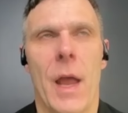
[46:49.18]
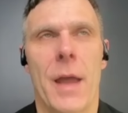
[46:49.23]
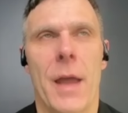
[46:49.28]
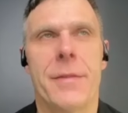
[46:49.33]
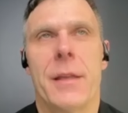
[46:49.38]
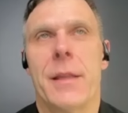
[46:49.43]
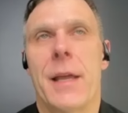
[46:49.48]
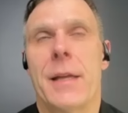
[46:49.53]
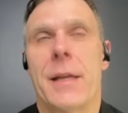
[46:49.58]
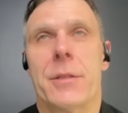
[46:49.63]
I
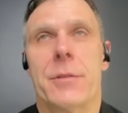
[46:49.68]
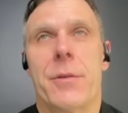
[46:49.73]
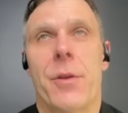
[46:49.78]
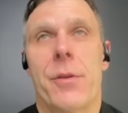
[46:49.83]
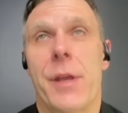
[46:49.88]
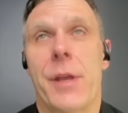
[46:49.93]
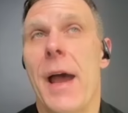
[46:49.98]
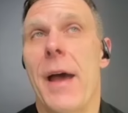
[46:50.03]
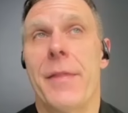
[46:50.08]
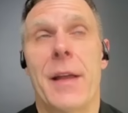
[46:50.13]
think
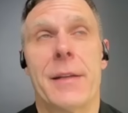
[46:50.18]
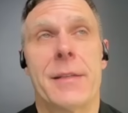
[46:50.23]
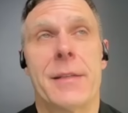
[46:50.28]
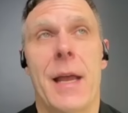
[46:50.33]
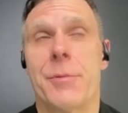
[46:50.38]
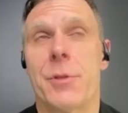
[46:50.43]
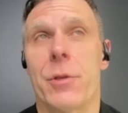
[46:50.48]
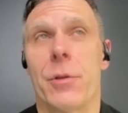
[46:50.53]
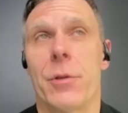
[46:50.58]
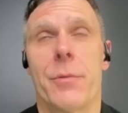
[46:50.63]
that's
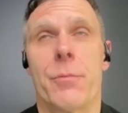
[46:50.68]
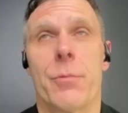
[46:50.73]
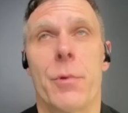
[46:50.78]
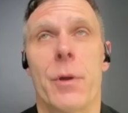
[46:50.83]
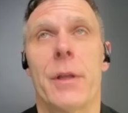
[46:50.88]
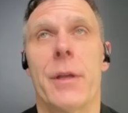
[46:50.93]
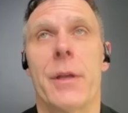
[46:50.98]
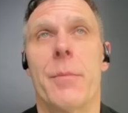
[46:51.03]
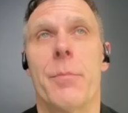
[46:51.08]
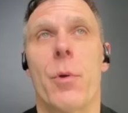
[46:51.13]
absolutely
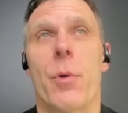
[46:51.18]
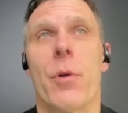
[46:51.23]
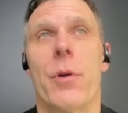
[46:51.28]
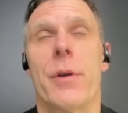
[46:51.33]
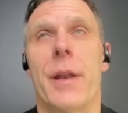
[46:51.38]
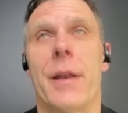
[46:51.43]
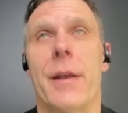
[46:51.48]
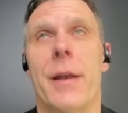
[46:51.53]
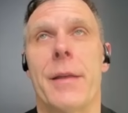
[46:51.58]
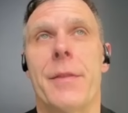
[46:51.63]
really
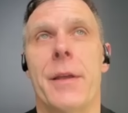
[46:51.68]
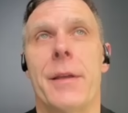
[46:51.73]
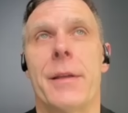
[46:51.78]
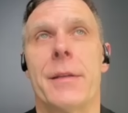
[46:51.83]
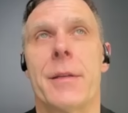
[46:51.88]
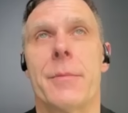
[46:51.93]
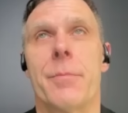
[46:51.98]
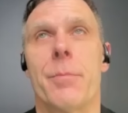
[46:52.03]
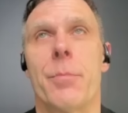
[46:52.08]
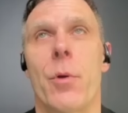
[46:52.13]
important. And I think
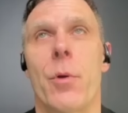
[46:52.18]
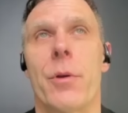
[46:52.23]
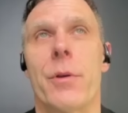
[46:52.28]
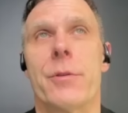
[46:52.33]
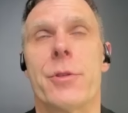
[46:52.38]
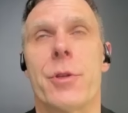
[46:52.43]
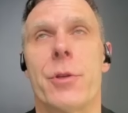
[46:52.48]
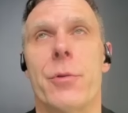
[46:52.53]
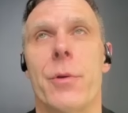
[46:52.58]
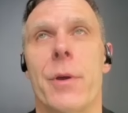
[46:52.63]
it's
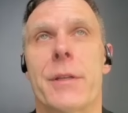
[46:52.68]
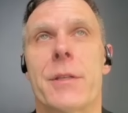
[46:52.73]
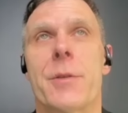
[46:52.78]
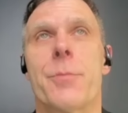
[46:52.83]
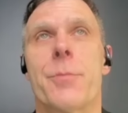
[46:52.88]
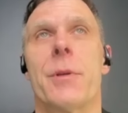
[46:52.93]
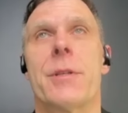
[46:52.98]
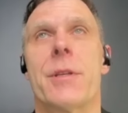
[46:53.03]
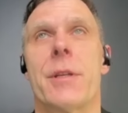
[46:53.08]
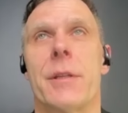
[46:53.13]
important to
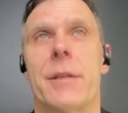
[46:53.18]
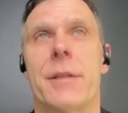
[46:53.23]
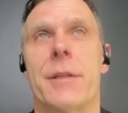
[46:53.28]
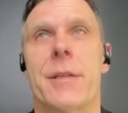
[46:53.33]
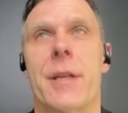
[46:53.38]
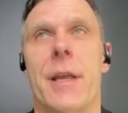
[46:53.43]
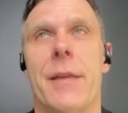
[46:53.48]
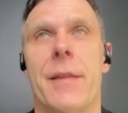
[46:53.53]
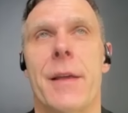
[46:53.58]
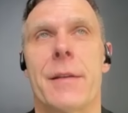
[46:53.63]
explicitly
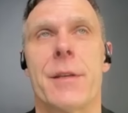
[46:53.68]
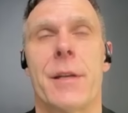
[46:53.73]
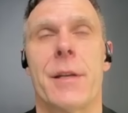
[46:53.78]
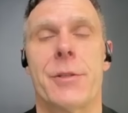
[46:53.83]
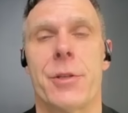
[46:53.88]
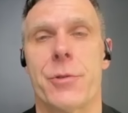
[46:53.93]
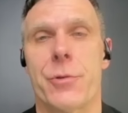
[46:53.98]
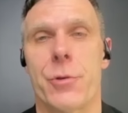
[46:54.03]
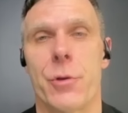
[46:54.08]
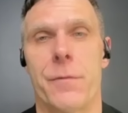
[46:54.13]
say that's
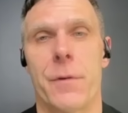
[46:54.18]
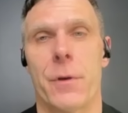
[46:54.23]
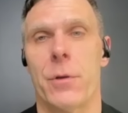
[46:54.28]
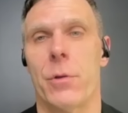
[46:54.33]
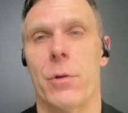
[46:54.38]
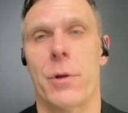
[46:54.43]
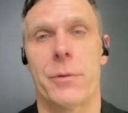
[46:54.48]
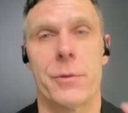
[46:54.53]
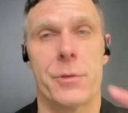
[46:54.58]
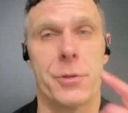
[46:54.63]
not just true for
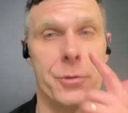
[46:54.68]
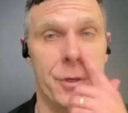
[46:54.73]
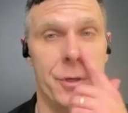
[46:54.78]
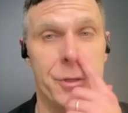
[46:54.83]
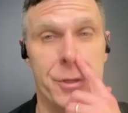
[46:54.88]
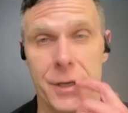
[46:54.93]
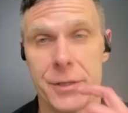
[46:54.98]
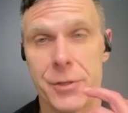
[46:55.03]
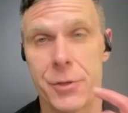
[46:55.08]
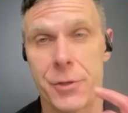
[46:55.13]
caloric
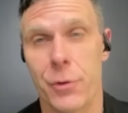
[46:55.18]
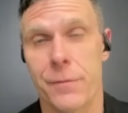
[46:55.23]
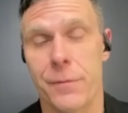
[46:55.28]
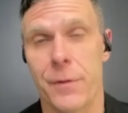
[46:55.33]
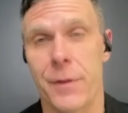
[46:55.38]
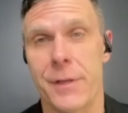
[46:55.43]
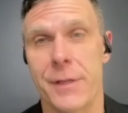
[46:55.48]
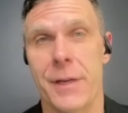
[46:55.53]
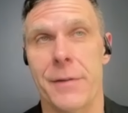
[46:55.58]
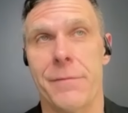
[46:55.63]
restriction, it's true
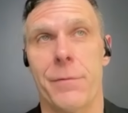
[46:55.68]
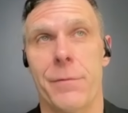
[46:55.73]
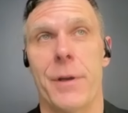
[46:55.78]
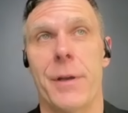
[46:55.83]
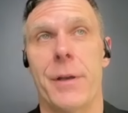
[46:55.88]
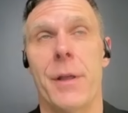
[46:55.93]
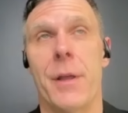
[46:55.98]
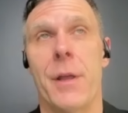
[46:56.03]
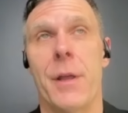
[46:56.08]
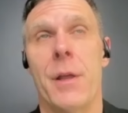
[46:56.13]
for the
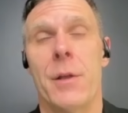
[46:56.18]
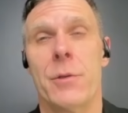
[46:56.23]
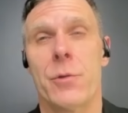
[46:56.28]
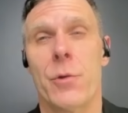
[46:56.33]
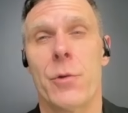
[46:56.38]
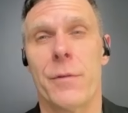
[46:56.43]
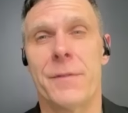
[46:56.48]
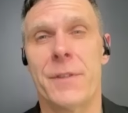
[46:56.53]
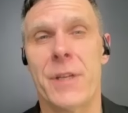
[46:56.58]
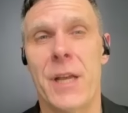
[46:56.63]
different
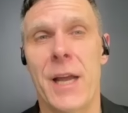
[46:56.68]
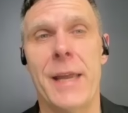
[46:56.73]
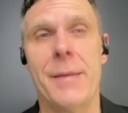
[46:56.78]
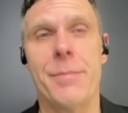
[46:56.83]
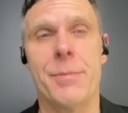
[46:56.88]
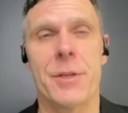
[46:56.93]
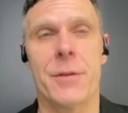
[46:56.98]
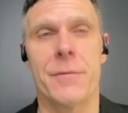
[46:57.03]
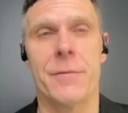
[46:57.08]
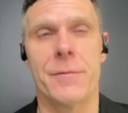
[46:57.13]
sort of
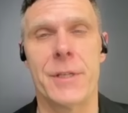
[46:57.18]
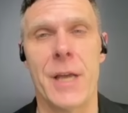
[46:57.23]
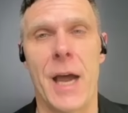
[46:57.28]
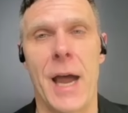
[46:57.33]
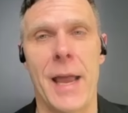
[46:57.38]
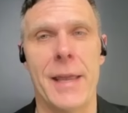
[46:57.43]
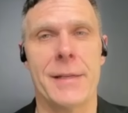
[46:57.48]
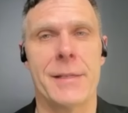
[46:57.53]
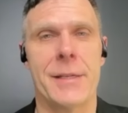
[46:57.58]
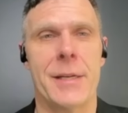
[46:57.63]
types of
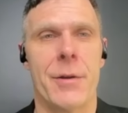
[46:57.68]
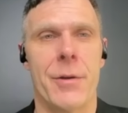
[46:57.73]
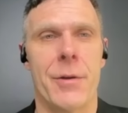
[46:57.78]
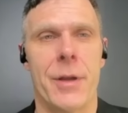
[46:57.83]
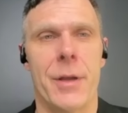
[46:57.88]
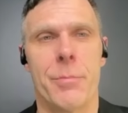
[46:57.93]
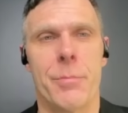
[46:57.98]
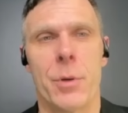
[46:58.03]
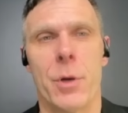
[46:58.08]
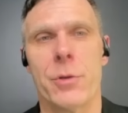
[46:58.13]

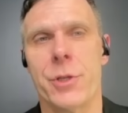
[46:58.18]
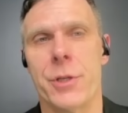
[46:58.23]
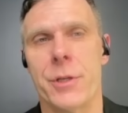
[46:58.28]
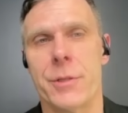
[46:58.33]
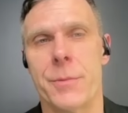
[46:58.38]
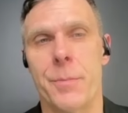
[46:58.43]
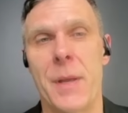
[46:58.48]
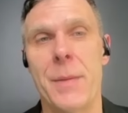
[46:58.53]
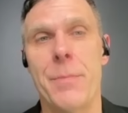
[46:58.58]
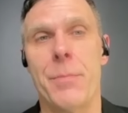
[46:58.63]
dietary
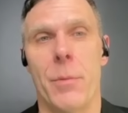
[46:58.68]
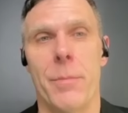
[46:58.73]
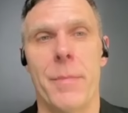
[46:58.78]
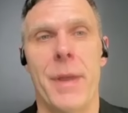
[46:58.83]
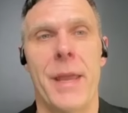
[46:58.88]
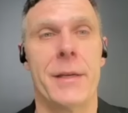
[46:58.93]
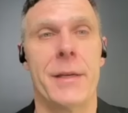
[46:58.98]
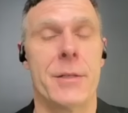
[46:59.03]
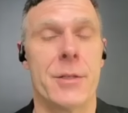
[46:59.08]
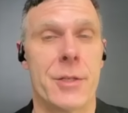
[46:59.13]
approaches people
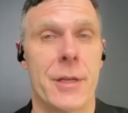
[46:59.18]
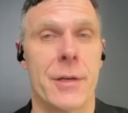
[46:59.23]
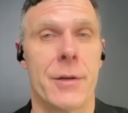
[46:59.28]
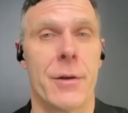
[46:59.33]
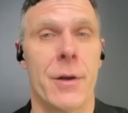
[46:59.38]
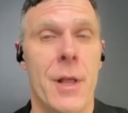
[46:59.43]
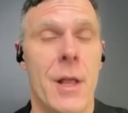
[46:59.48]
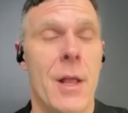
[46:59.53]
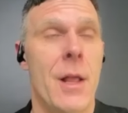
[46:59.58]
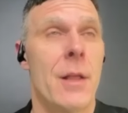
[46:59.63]
may
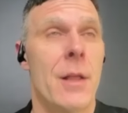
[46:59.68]
consider.